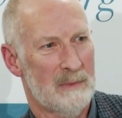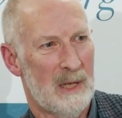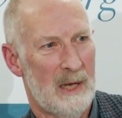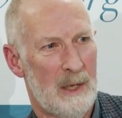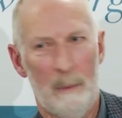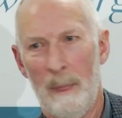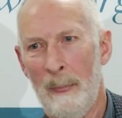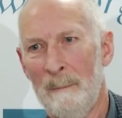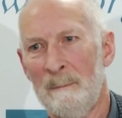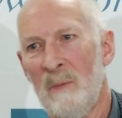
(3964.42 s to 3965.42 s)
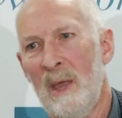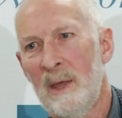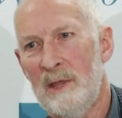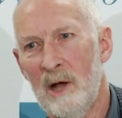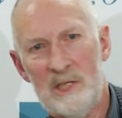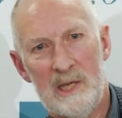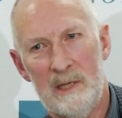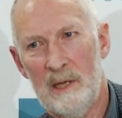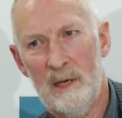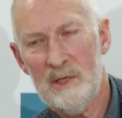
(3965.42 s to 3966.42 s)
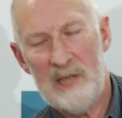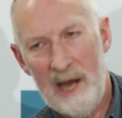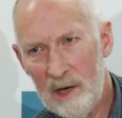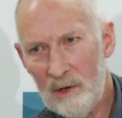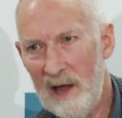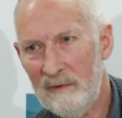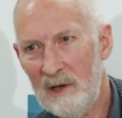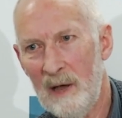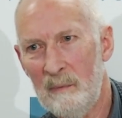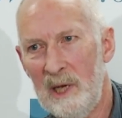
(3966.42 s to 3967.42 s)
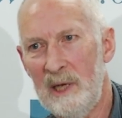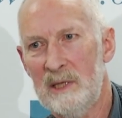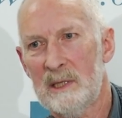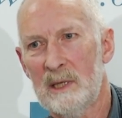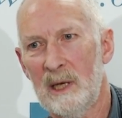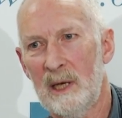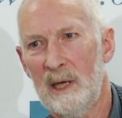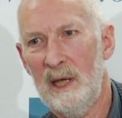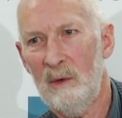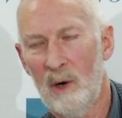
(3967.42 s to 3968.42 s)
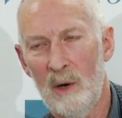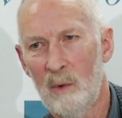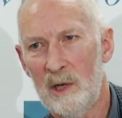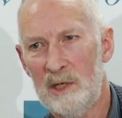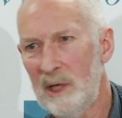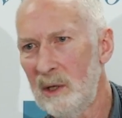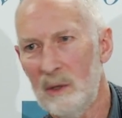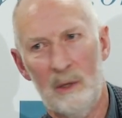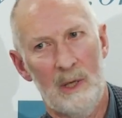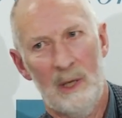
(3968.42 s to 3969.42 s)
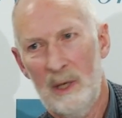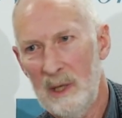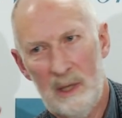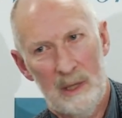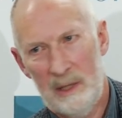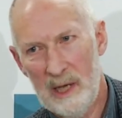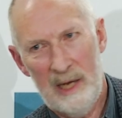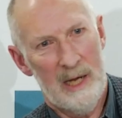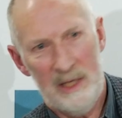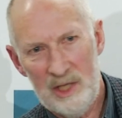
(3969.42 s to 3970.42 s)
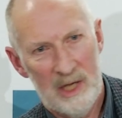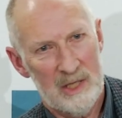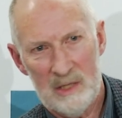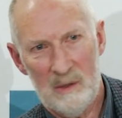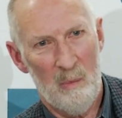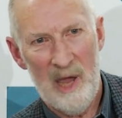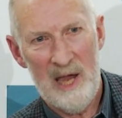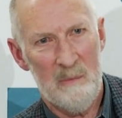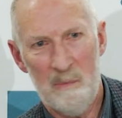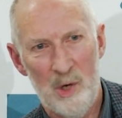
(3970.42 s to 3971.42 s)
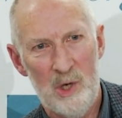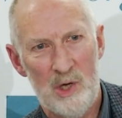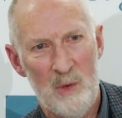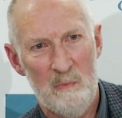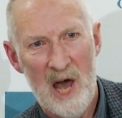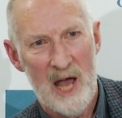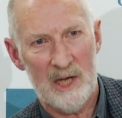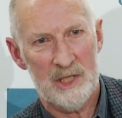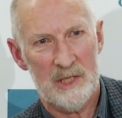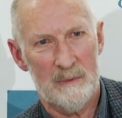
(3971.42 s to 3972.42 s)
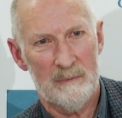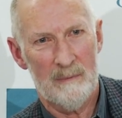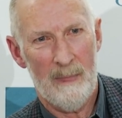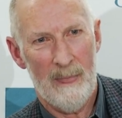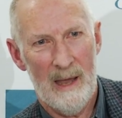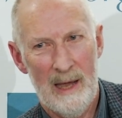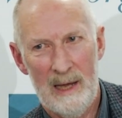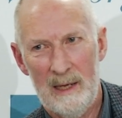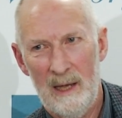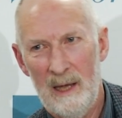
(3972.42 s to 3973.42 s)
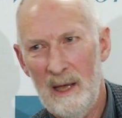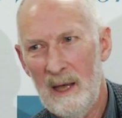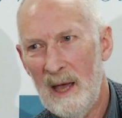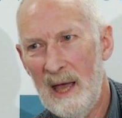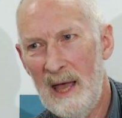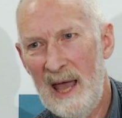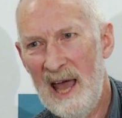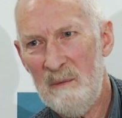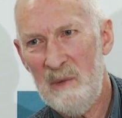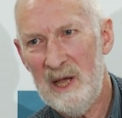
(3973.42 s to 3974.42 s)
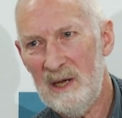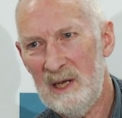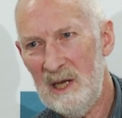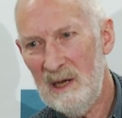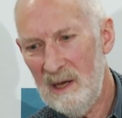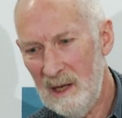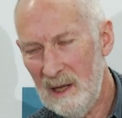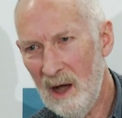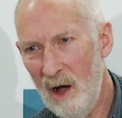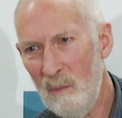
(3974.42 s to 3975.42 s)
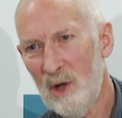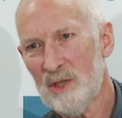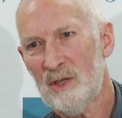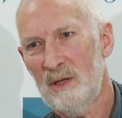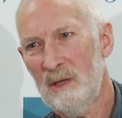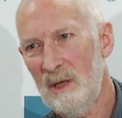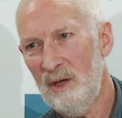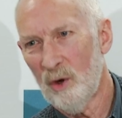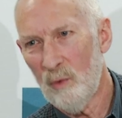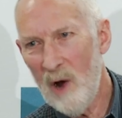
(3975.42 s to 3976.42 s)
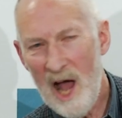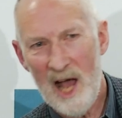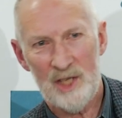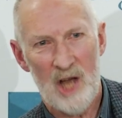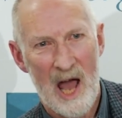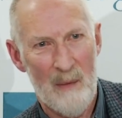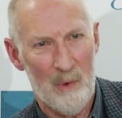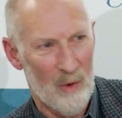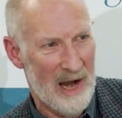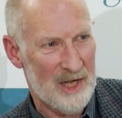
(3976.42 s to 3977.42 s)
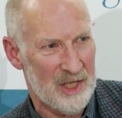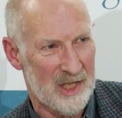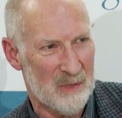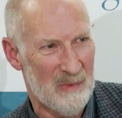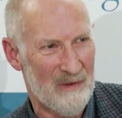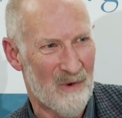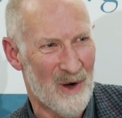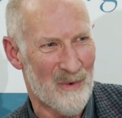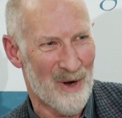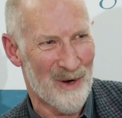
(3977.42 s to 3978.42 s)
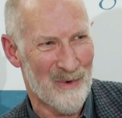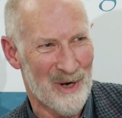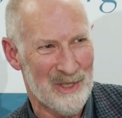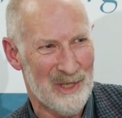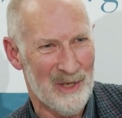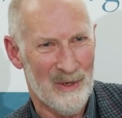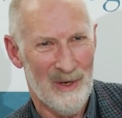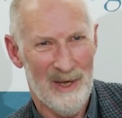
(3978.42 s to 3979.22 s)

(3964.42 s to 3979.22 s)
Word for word: Okay? Those, those aircraft companies uh, in World War II that had just made buku bucks okay, uh, had been almost garage operations before World War II.